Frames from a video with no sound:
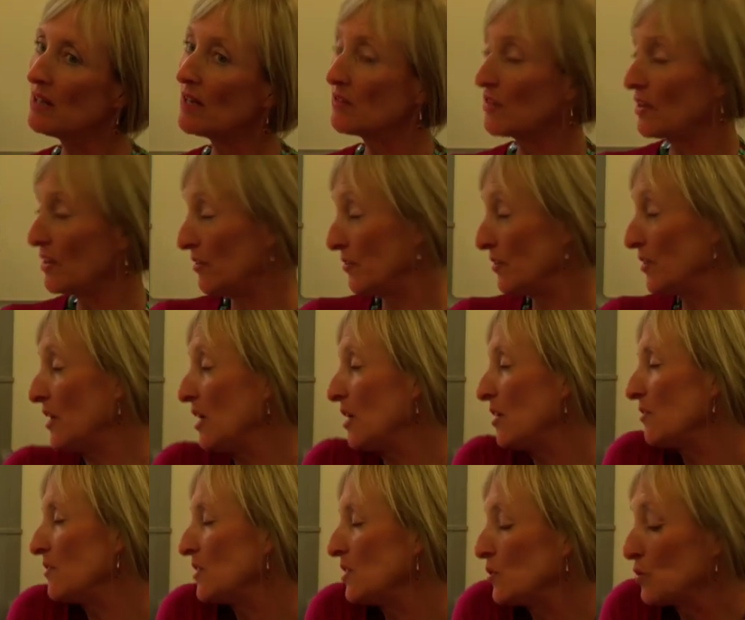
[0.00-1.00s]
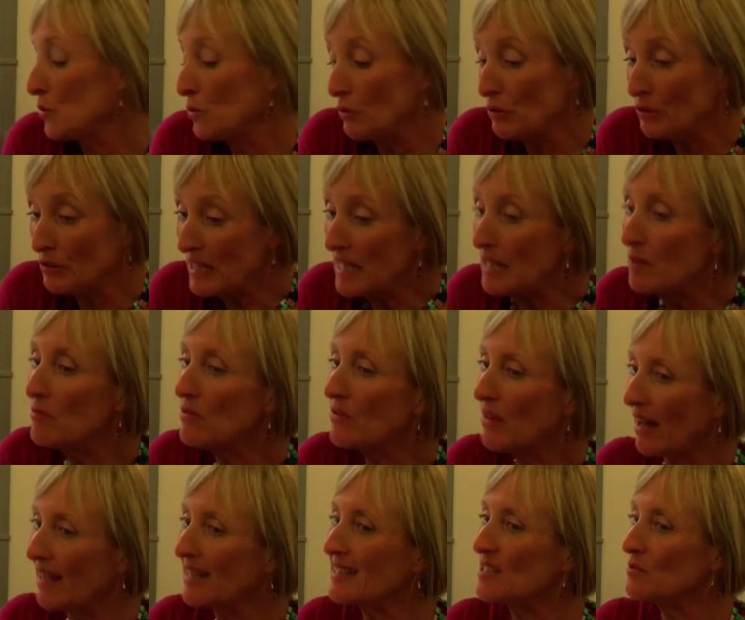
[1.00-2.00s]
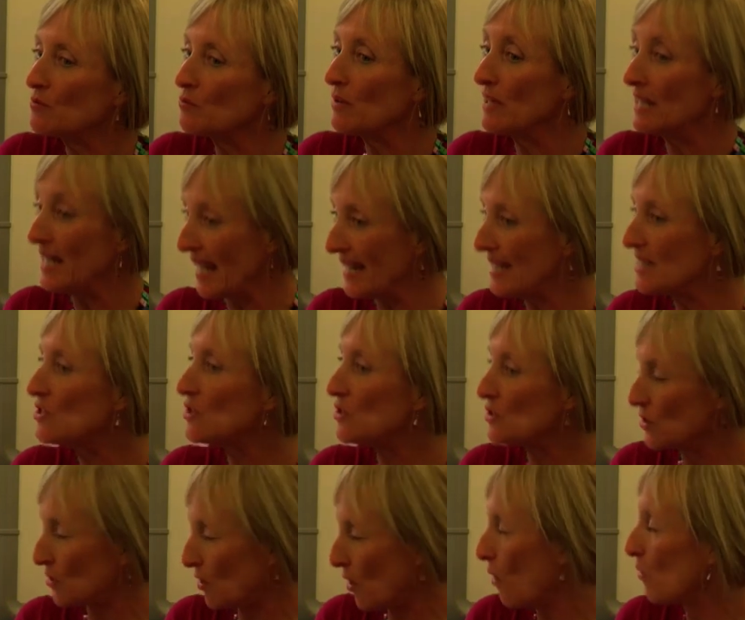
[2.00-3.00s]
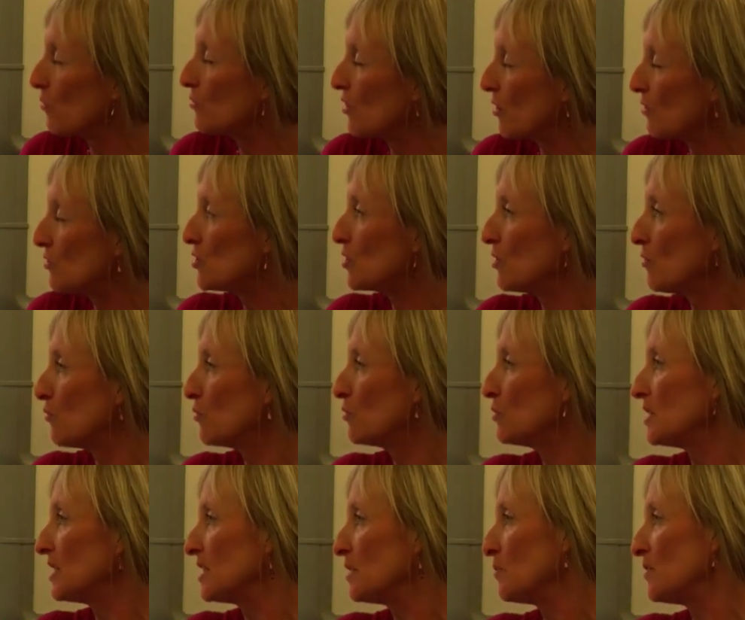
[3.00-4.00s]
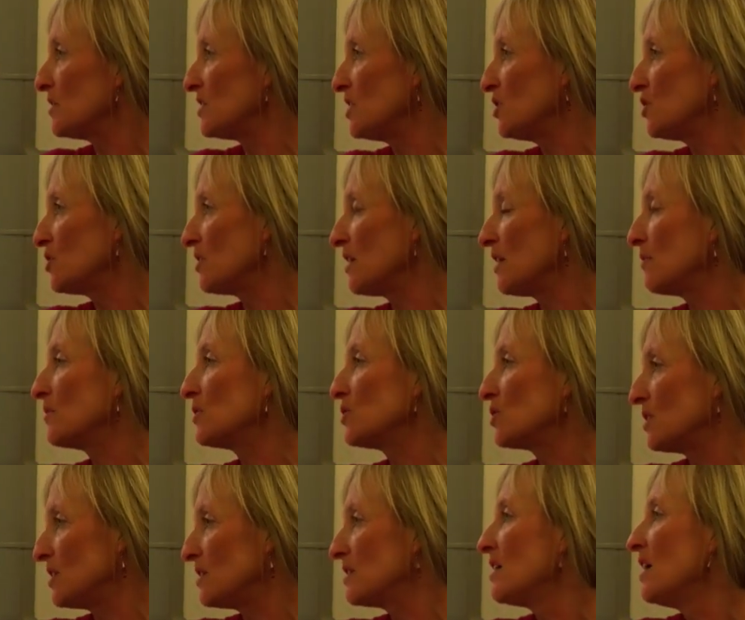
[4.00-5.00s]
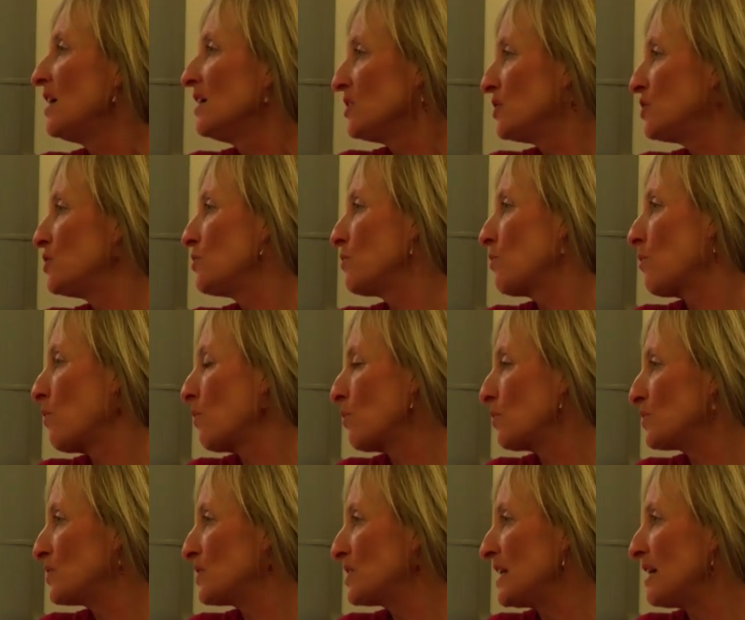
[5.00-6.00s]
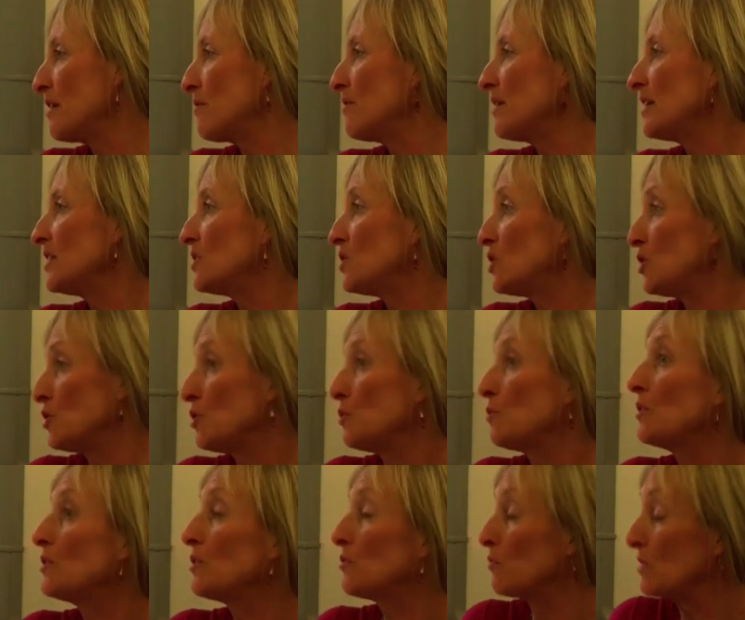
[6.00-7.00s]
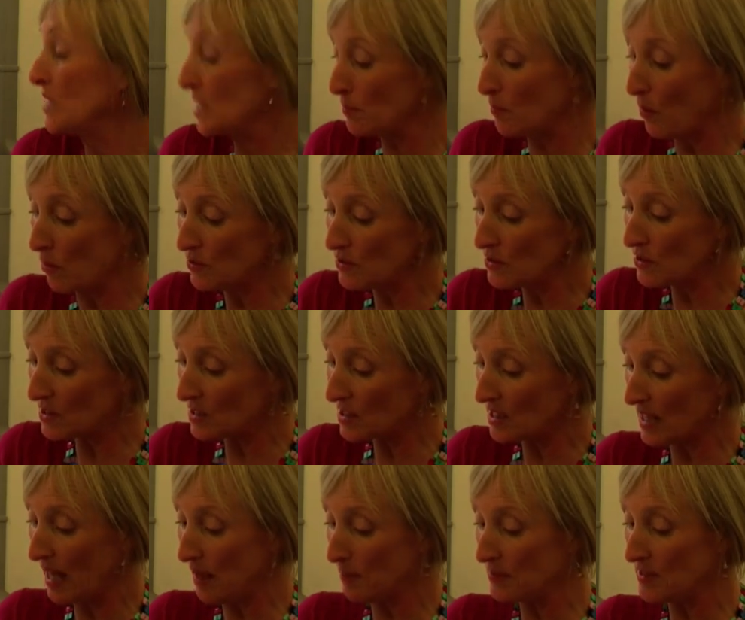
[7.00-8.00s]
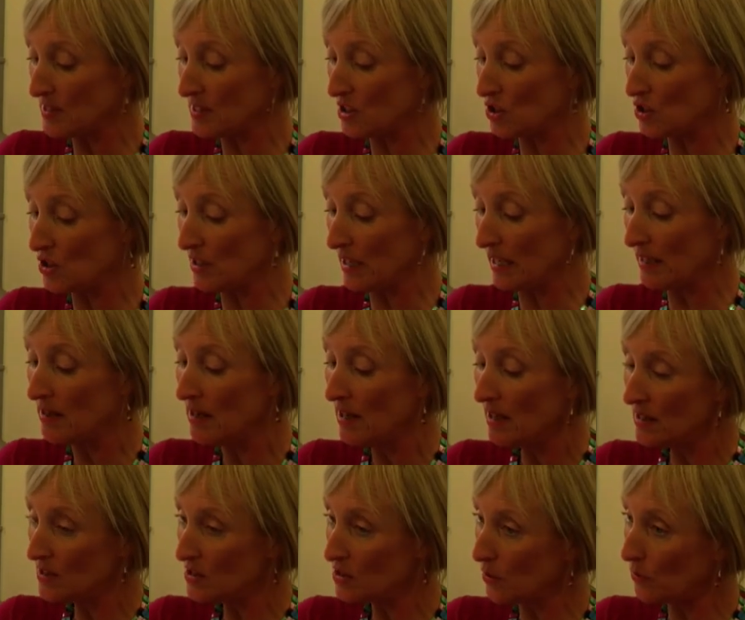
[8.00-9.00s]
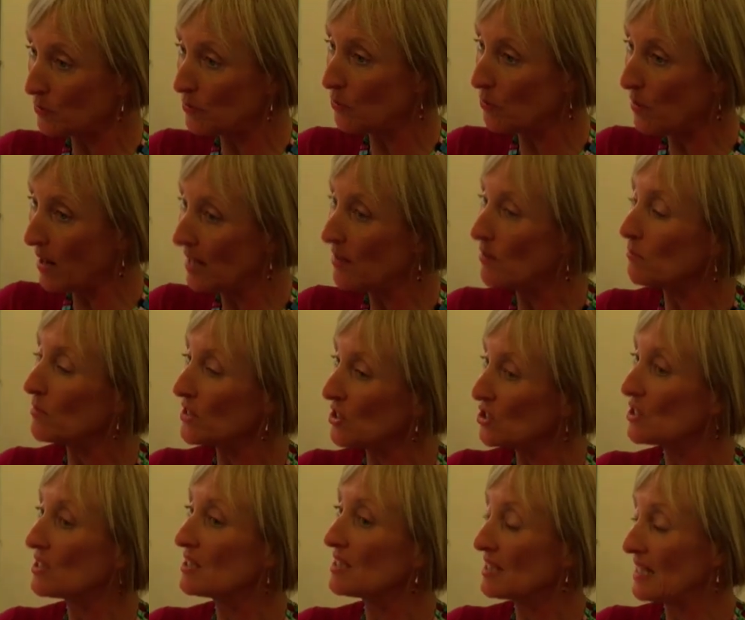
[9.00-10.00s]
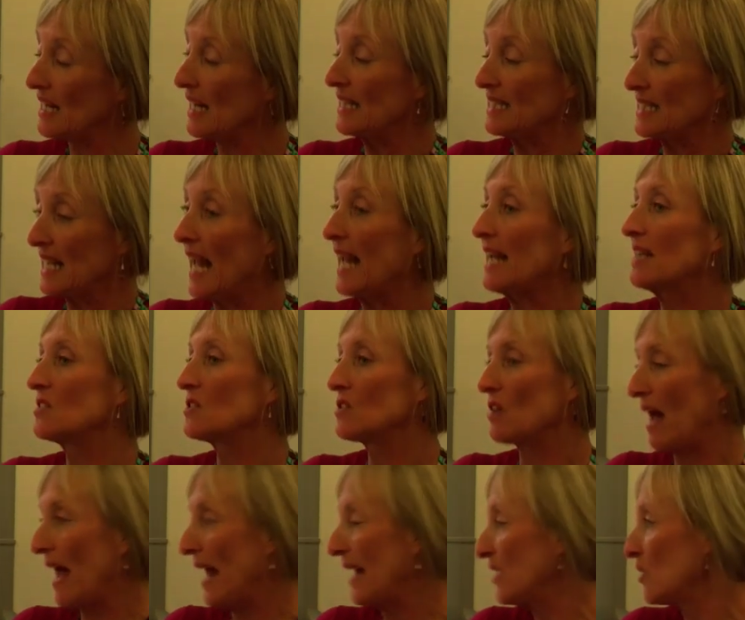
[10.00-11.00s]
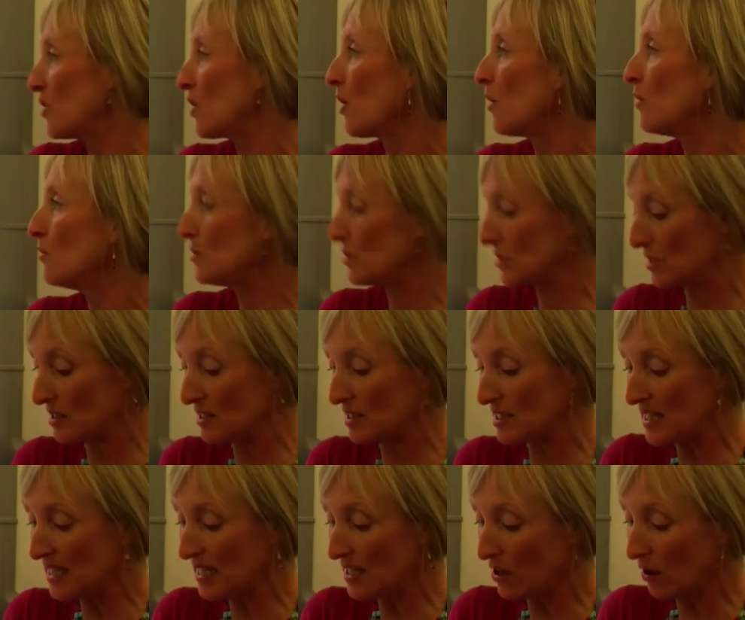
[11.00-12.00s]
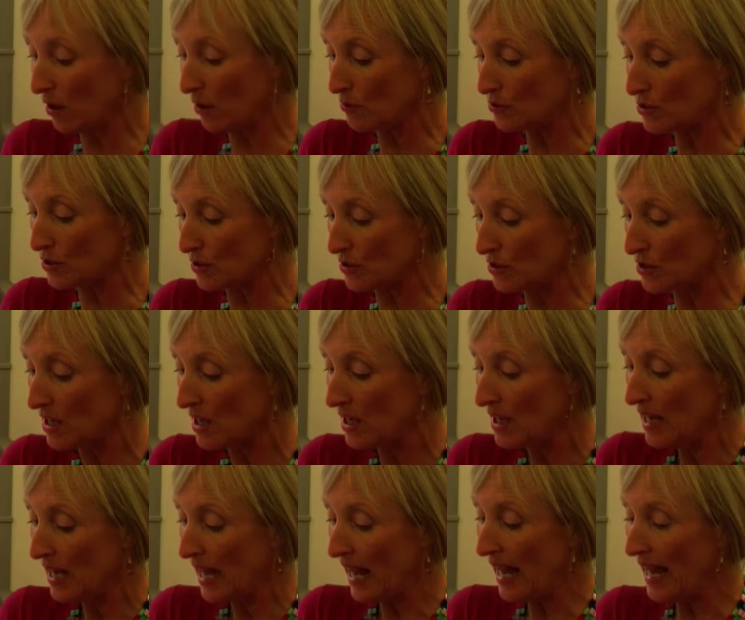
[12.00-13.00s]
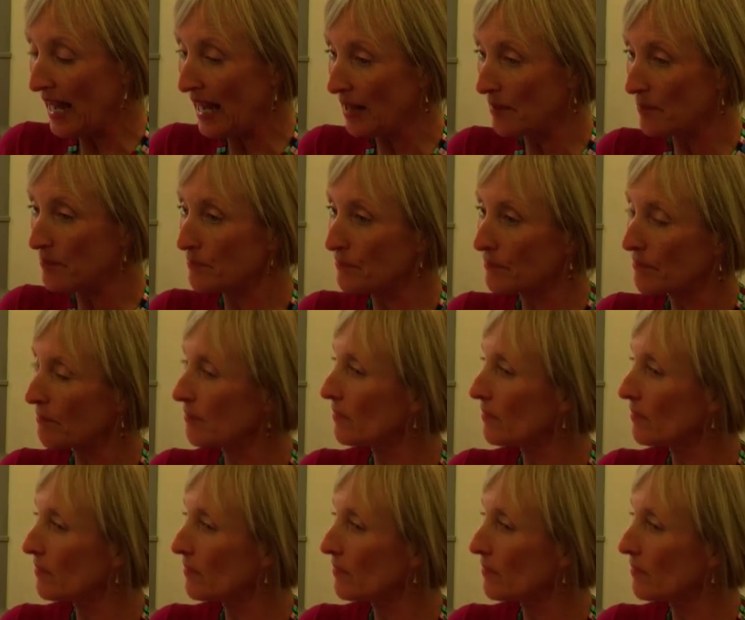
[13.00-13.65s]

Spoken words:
the sort of theory that is related to the whole notion of audience positioning, which is Stuart Hall's theory to do with responses to that positioning, so the way in which texts are encoded and decoded, and